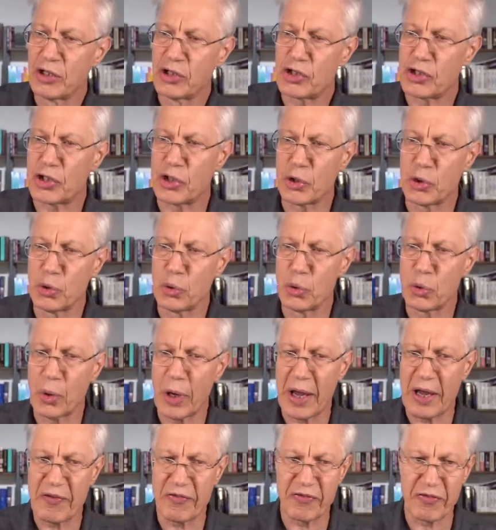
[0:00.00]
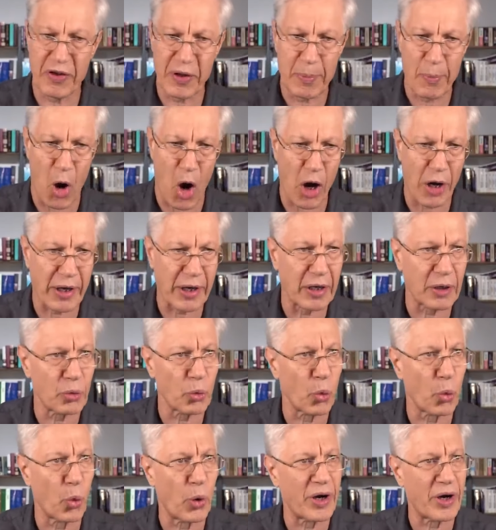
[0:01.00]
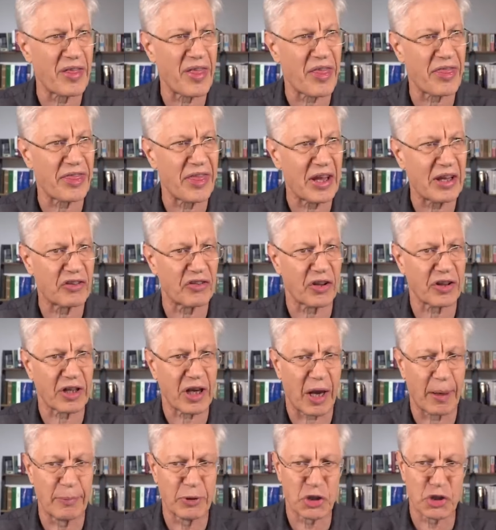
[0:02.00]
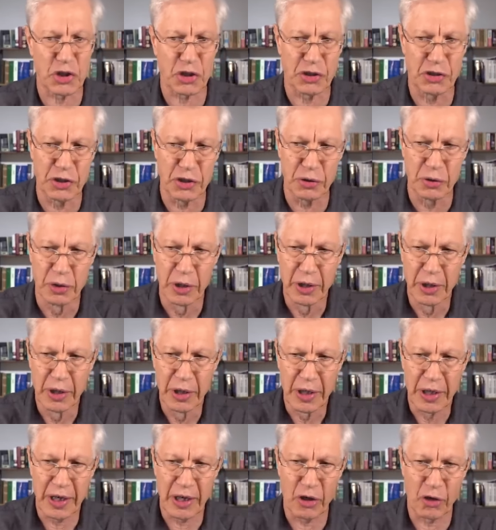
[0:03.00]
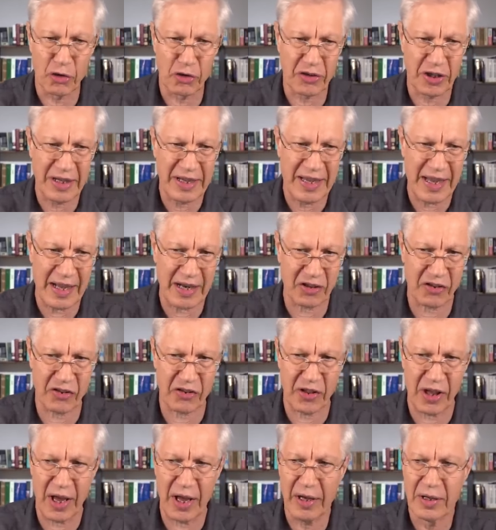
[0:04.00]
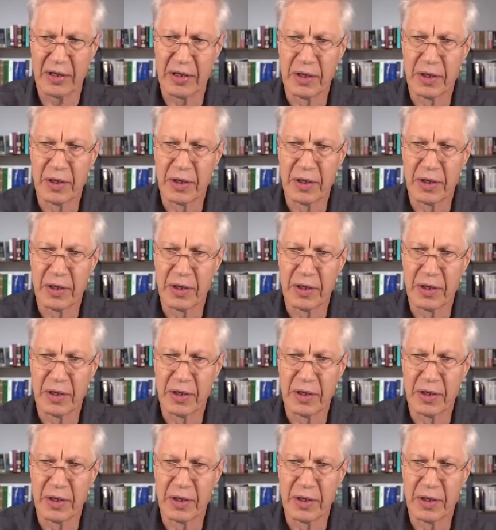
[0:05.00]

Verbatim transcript: to a free market? What are the things that the government should do in order to get us there,